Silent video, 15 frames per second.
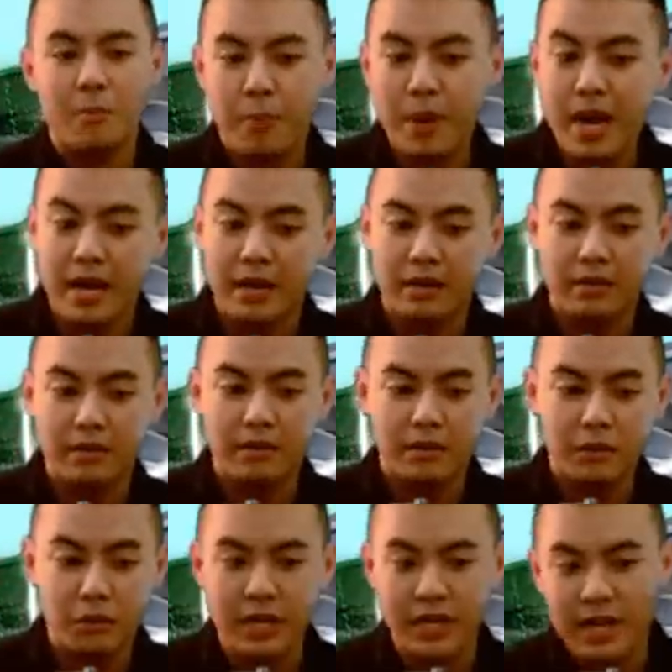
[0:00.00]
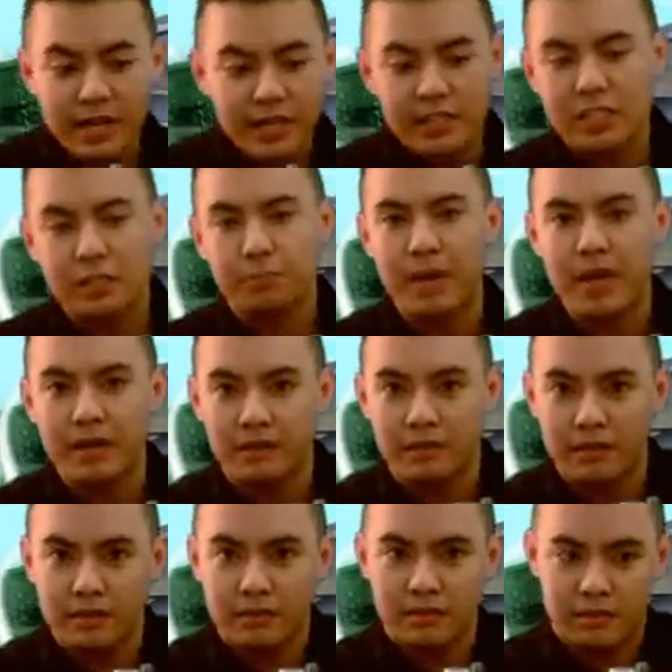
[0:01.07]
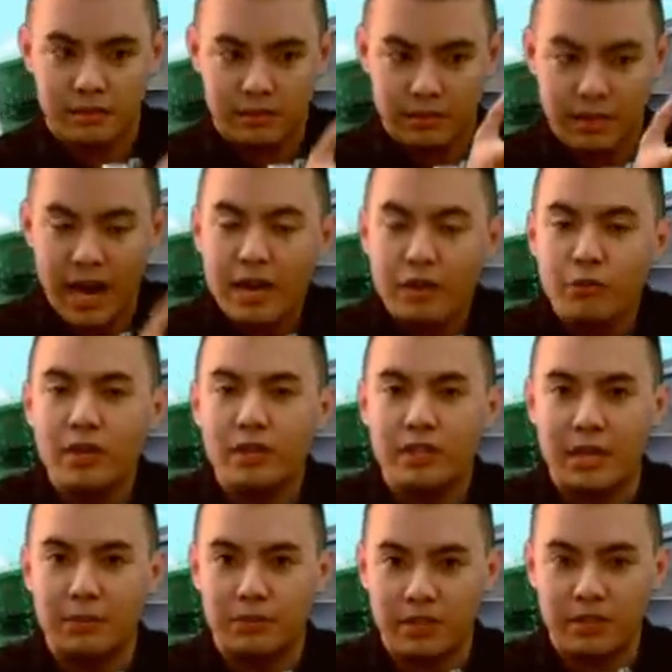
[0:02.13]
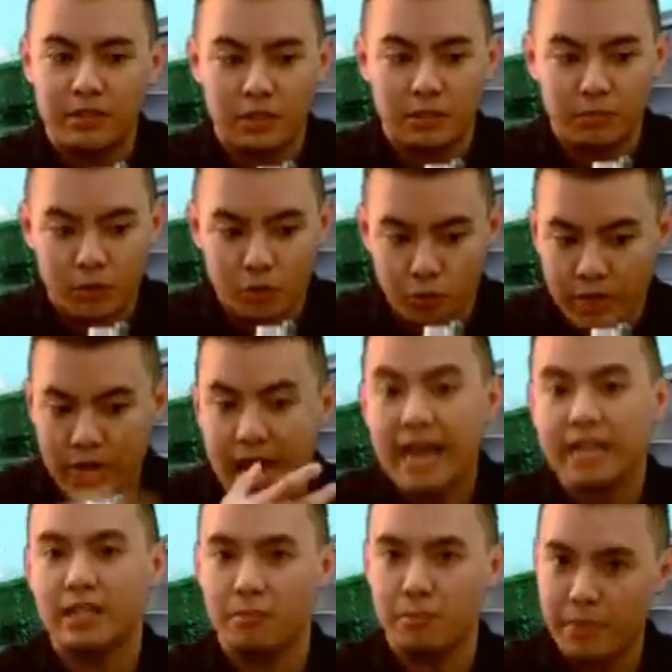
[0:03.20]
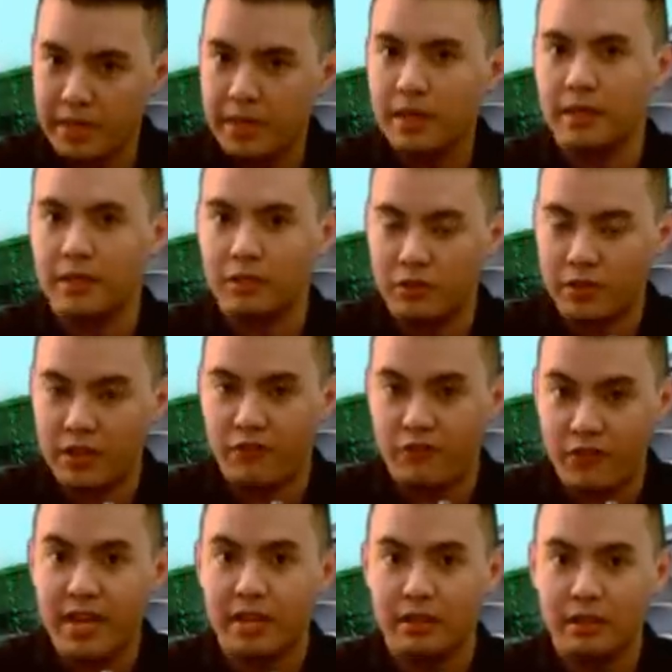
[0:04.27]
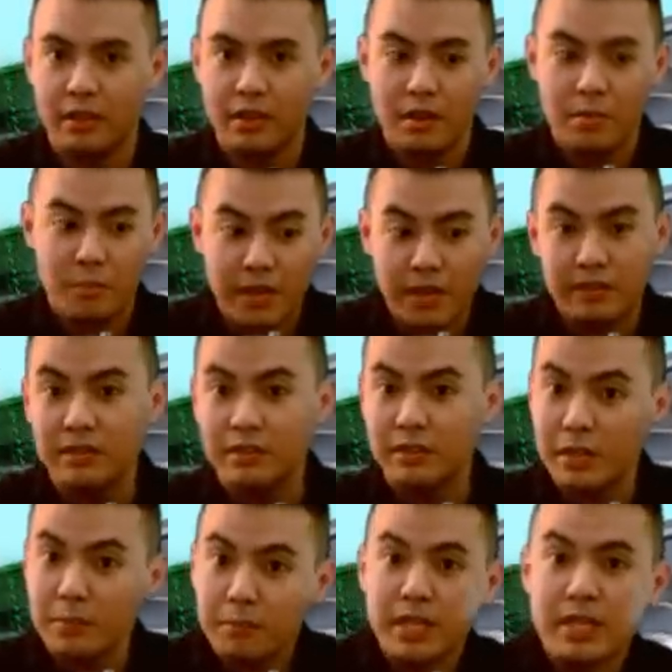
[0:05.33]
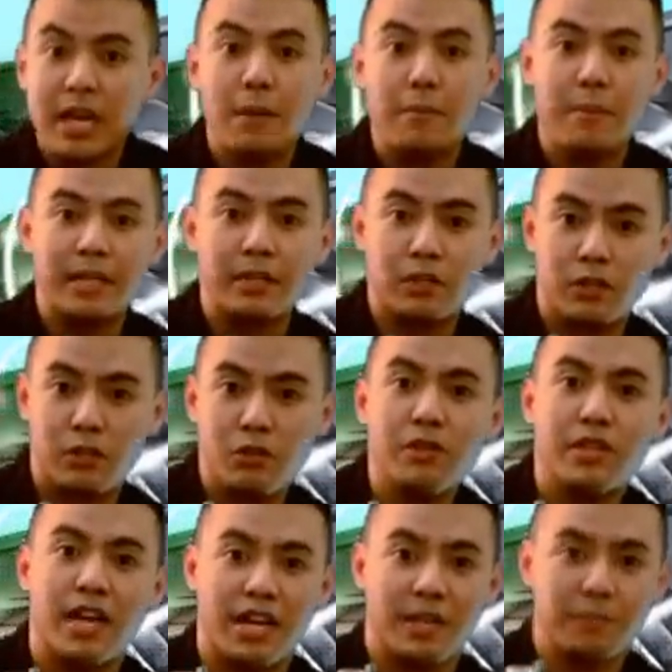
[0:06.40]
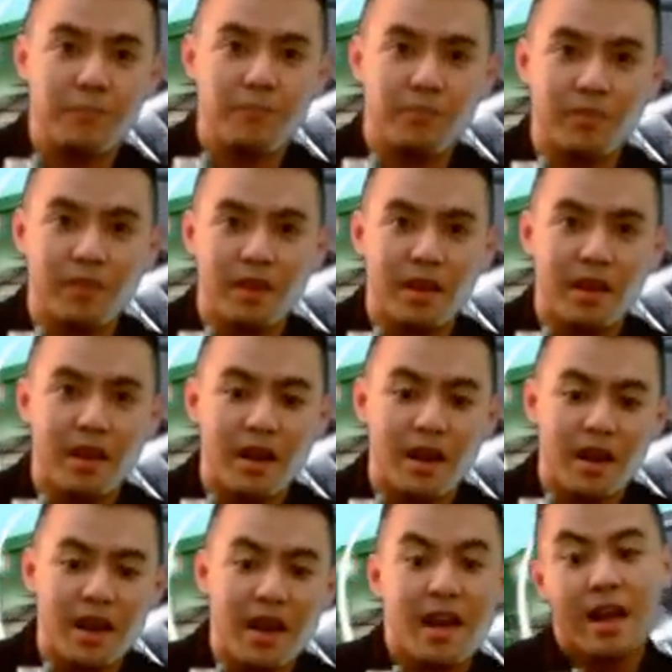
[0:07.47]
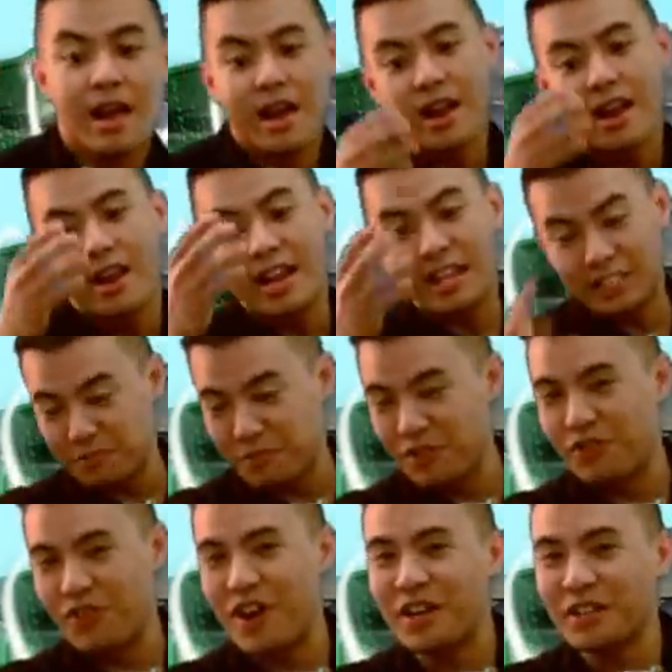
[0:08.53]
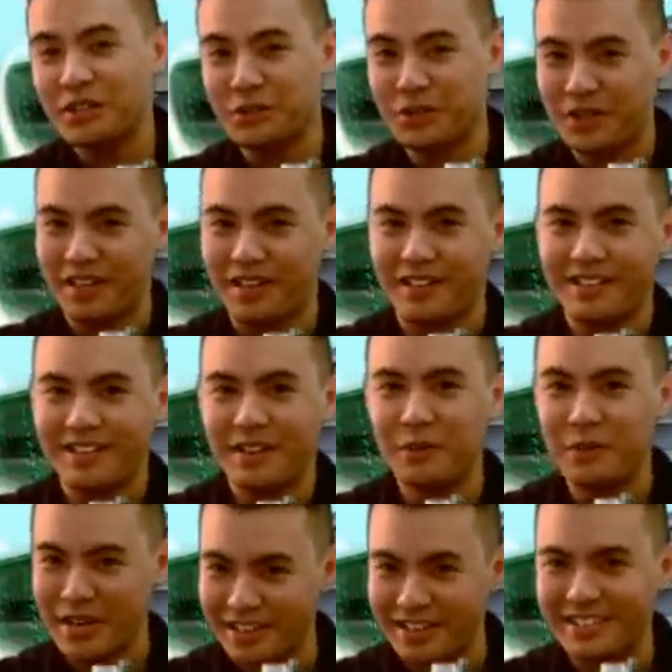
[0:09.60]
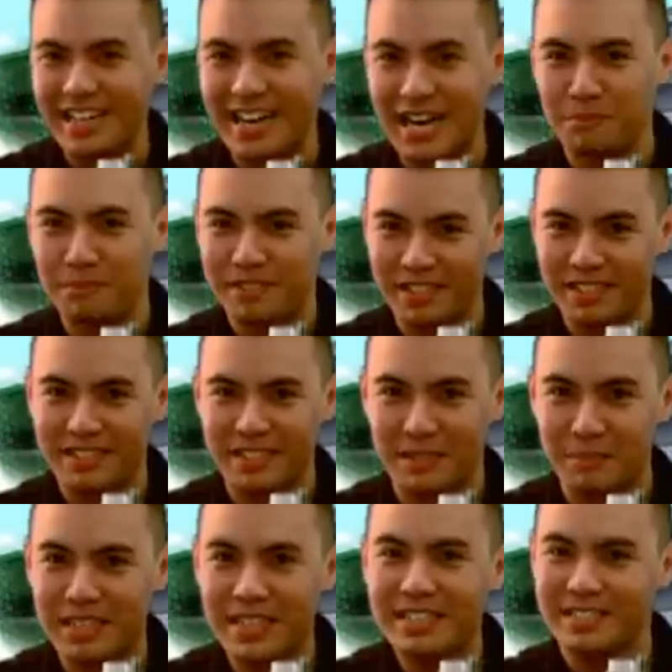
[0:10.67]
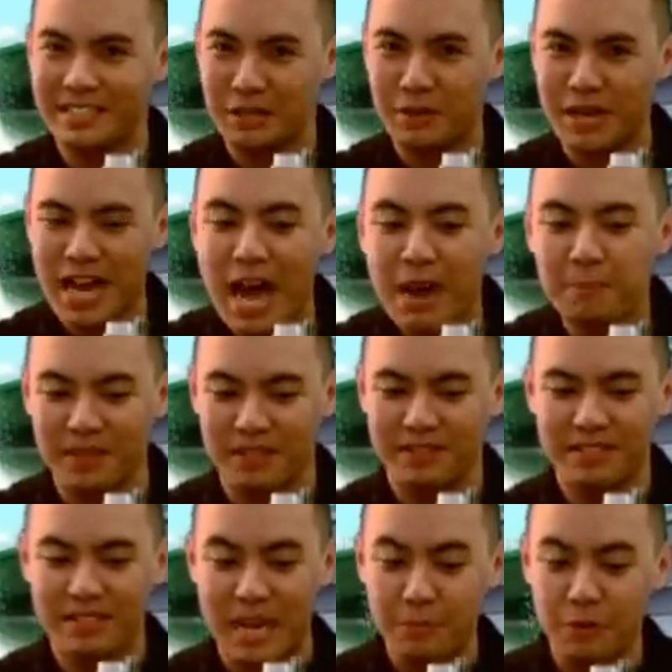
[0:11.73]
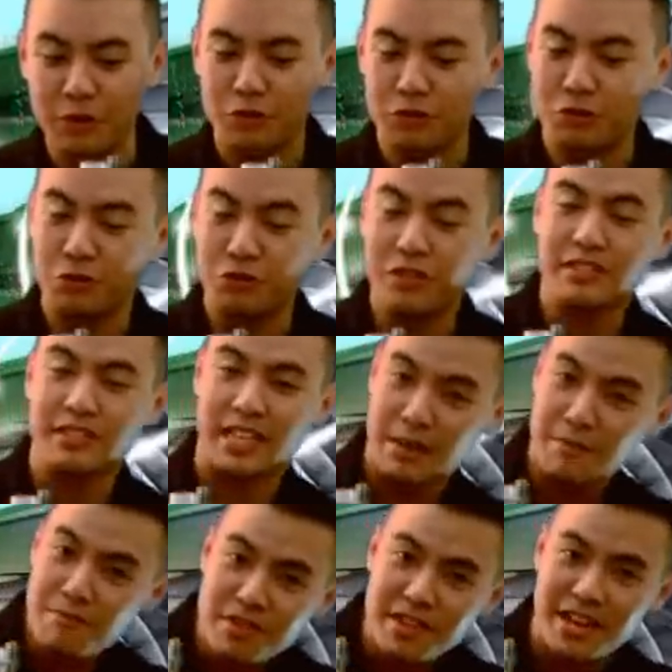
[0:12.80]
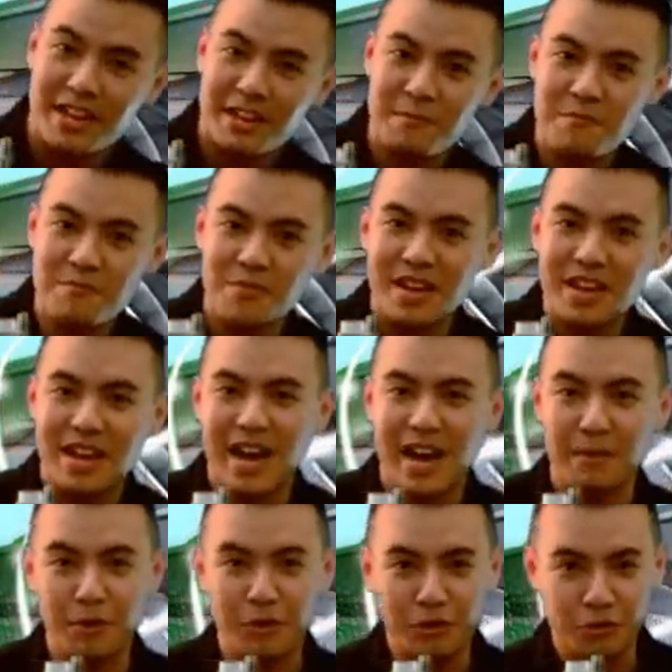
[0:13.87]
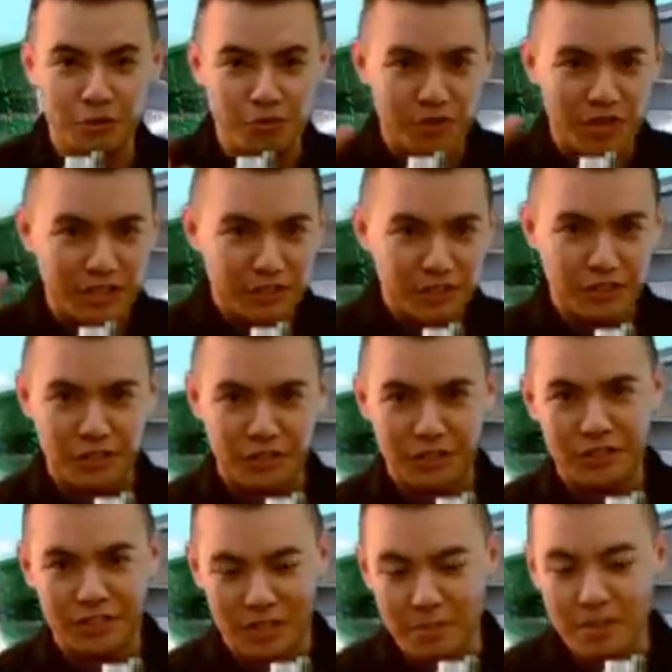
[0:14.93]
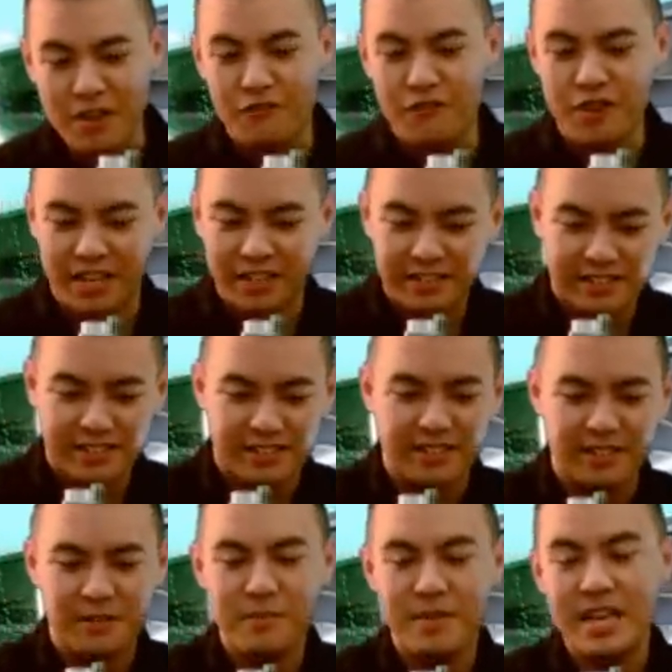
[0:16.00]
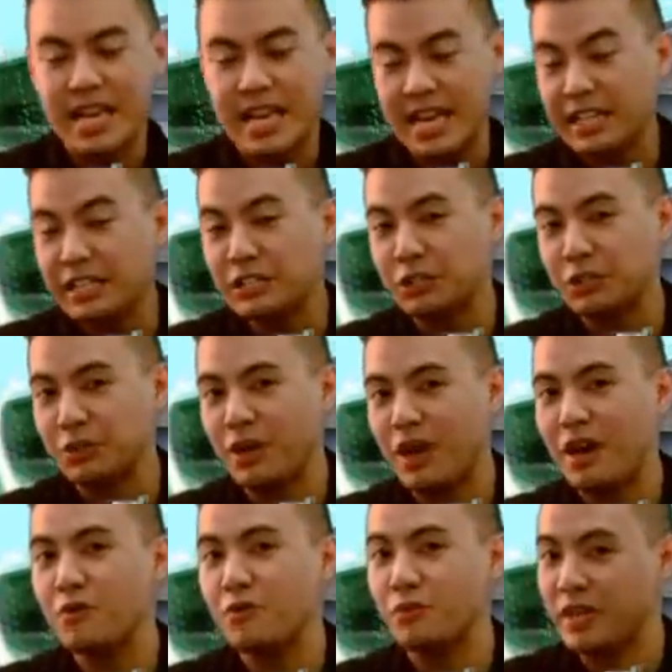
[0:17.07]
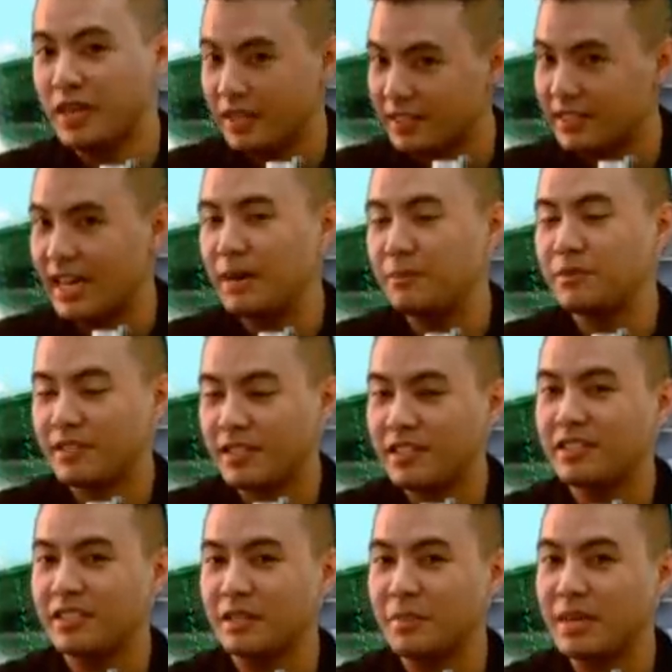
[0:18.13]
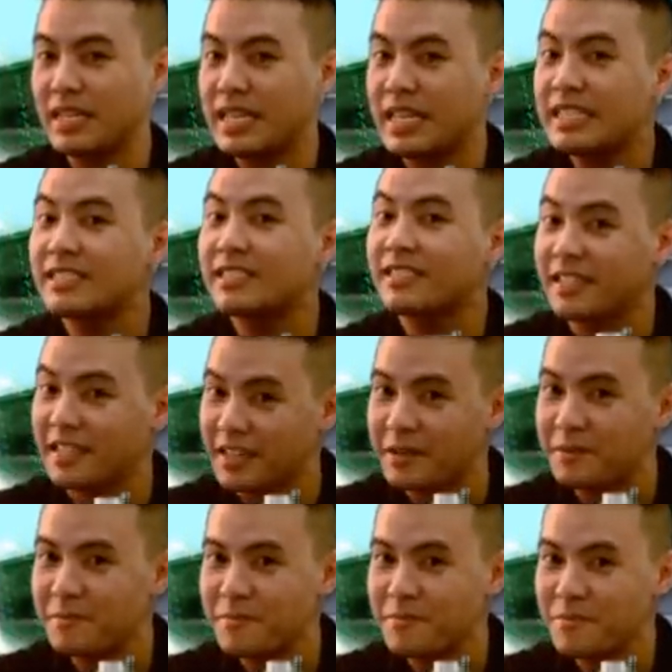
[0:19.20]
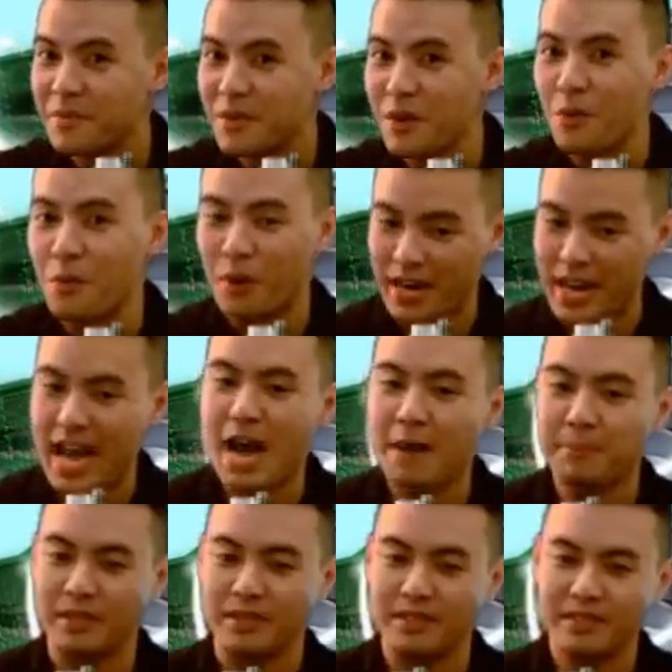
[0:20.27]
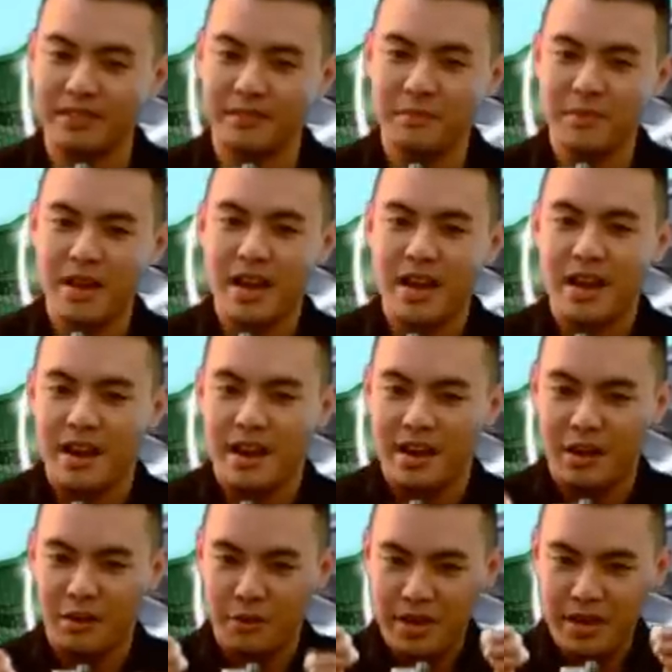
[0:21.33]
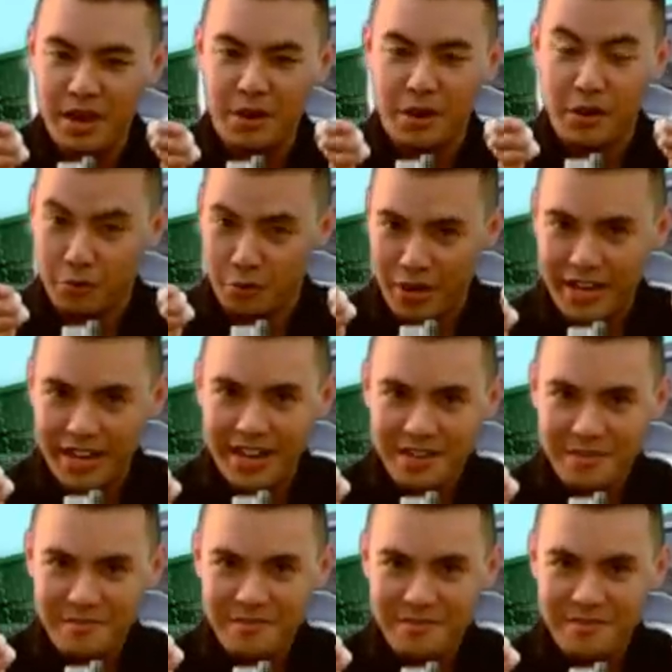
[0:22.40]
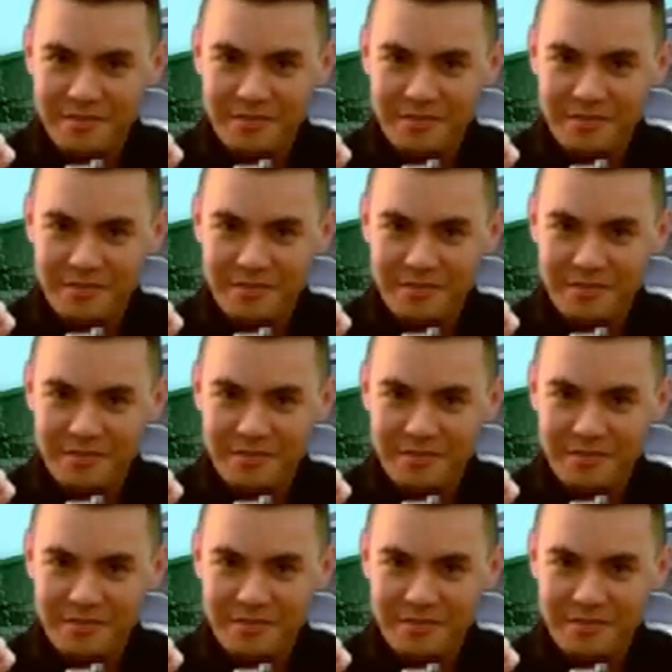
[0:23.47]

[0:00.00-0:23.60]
But you cannot expect this non-real-time system to react immediately to the event because it's simply not meant to do that. Let's move on to our real-time system and let's see what happens. I'm going to do the same thing. I'm going to register some events into our real-time system. And let's see what happens. Here we go. Are you ready?